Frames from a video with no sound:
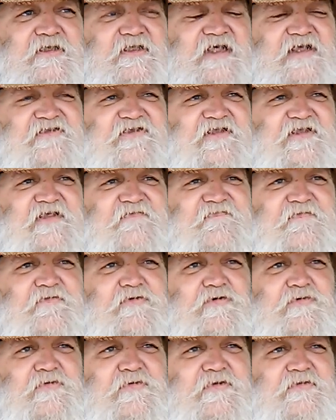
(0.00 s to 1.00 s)
That's a
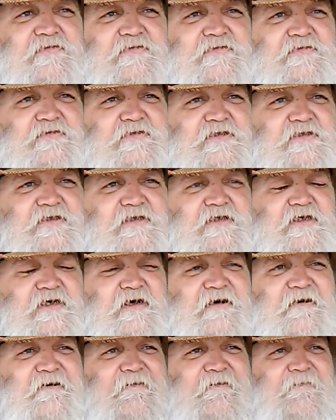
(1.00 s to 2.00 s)
difficult
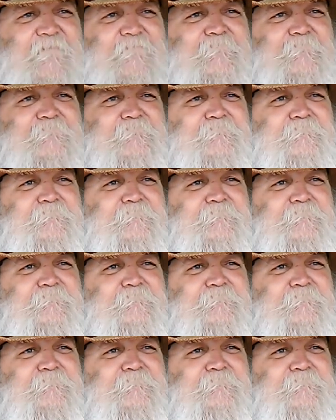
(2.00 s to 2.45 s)
one.